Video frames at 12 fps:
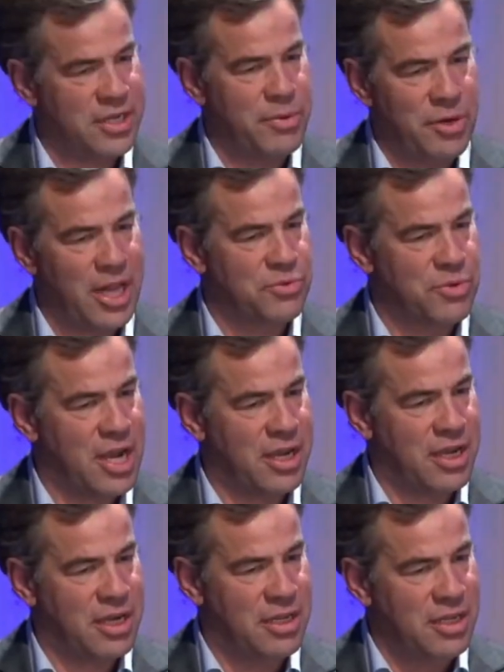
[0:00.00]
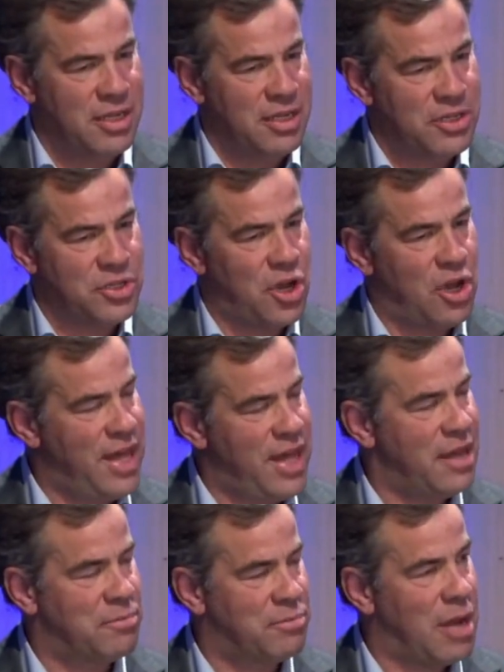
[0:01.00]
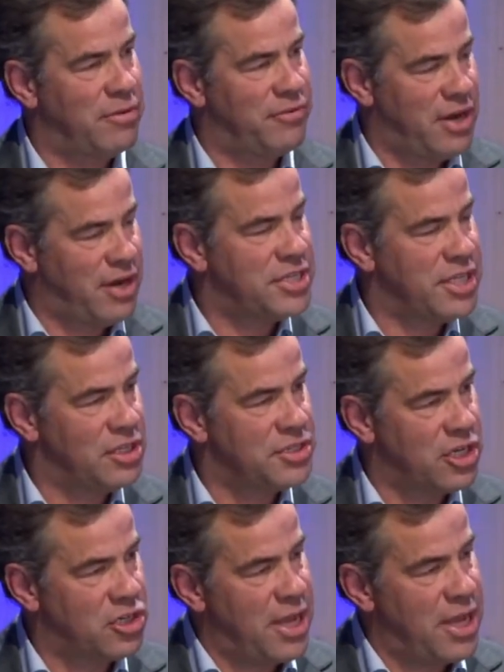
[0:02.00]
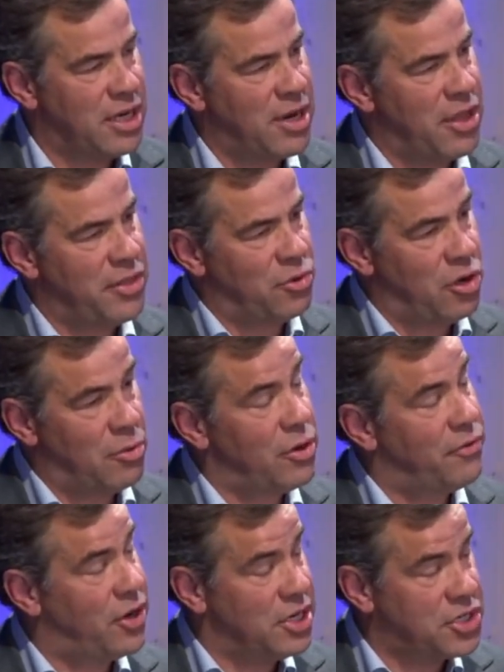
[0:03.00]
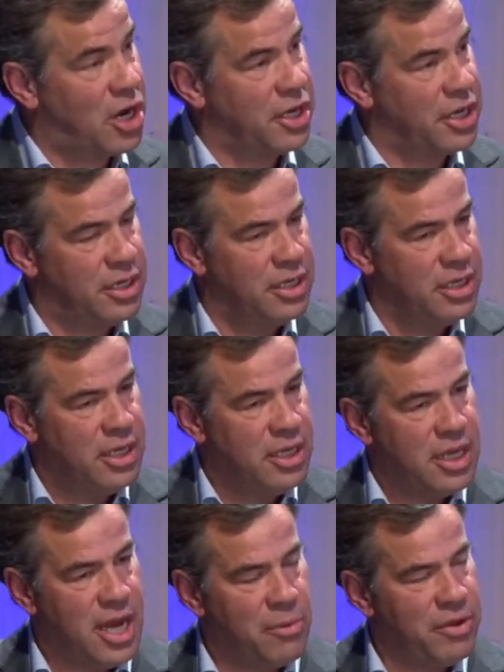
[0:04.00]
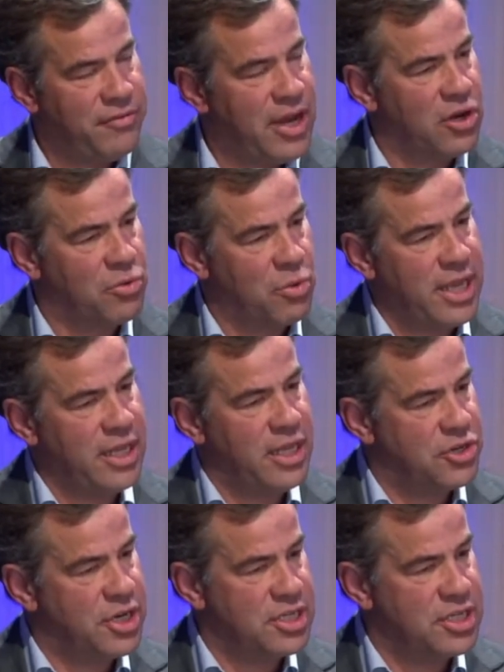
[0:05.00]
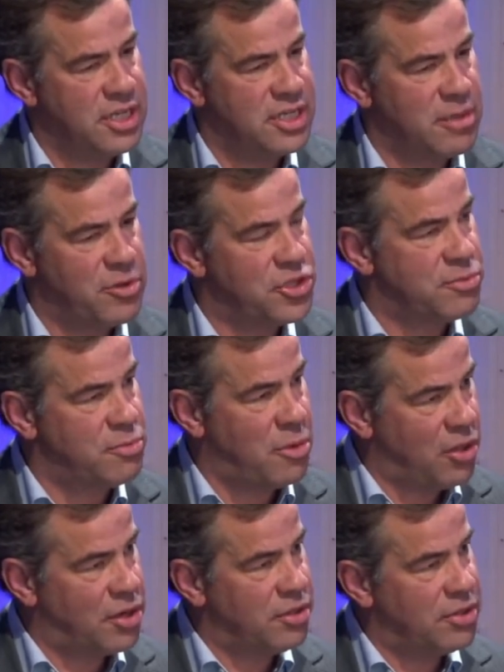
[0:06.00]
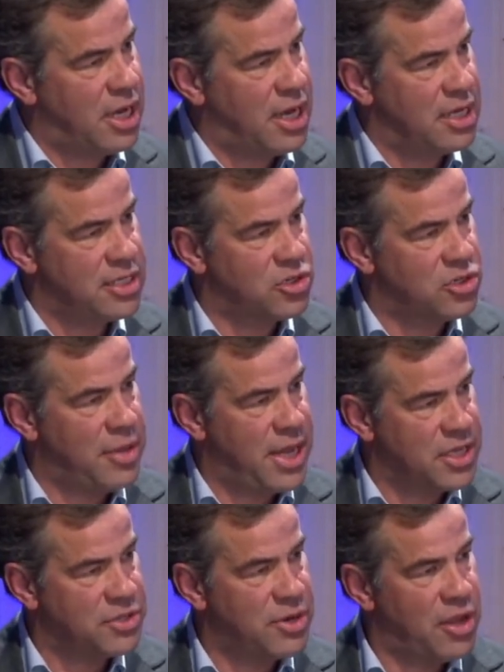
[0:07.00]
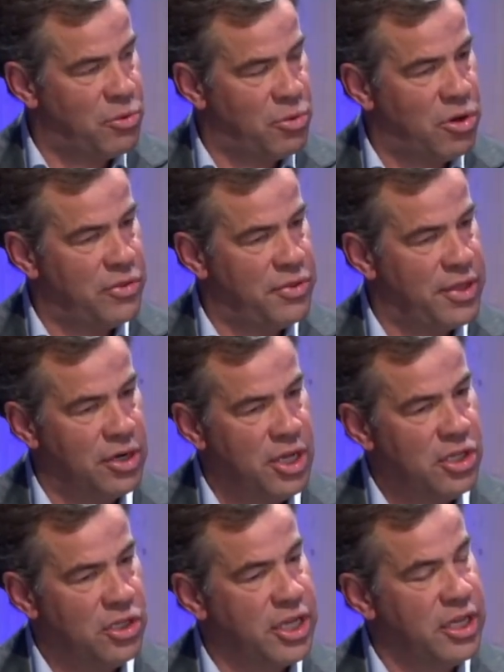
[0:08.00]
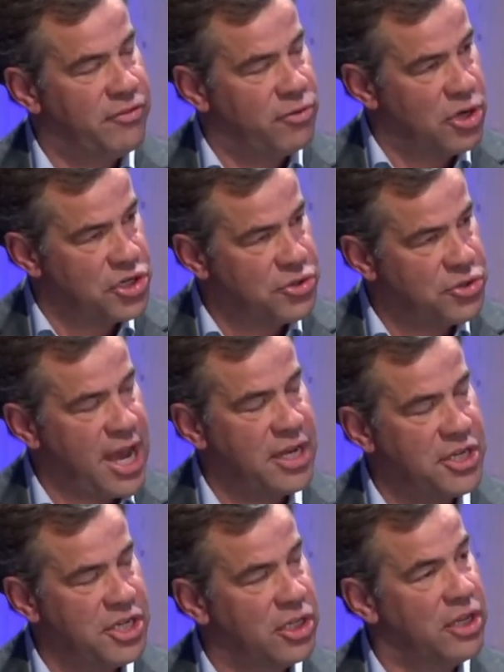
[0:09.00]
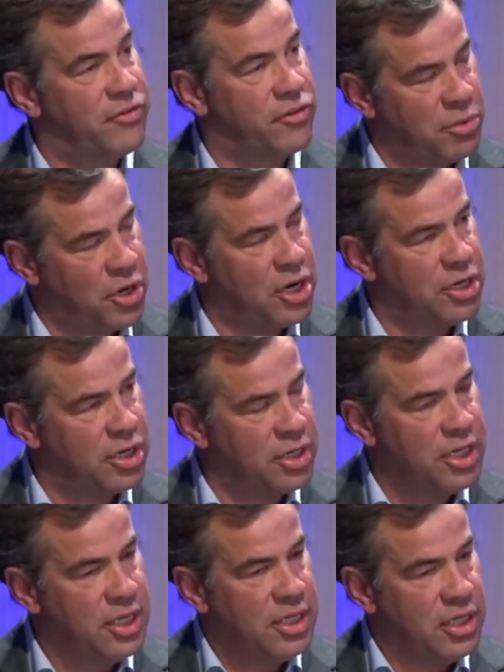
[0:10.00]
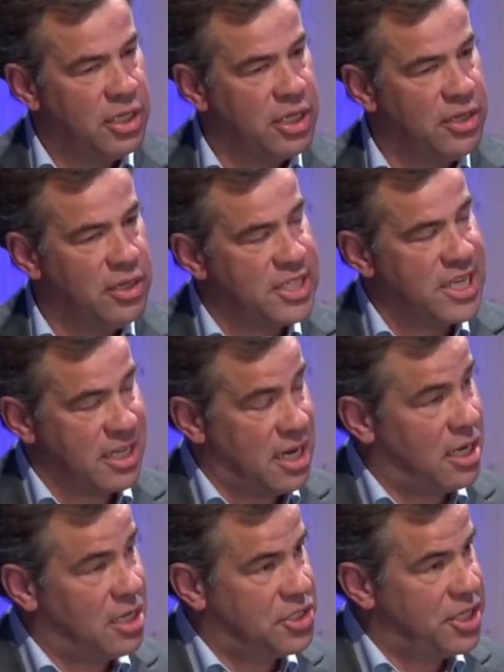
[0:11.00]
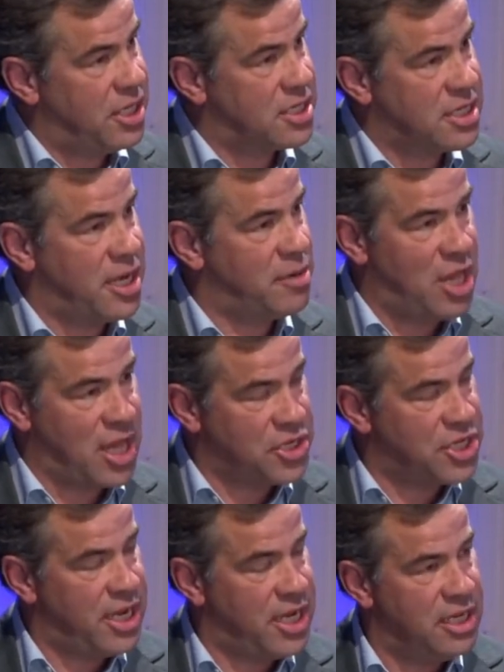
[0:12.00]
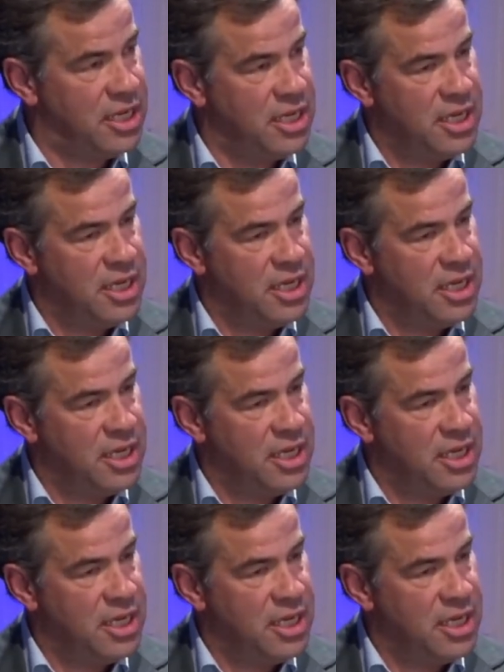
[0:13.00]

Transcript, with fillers: to, we realize we're not going to solve that problem for every single central bank around the world. We're very targeted. Uh, we found great interest in some of the smaller uh, central banks around the world that are looking for a strategy, looking for a partner, looking for a technology, a side blockchain blockchain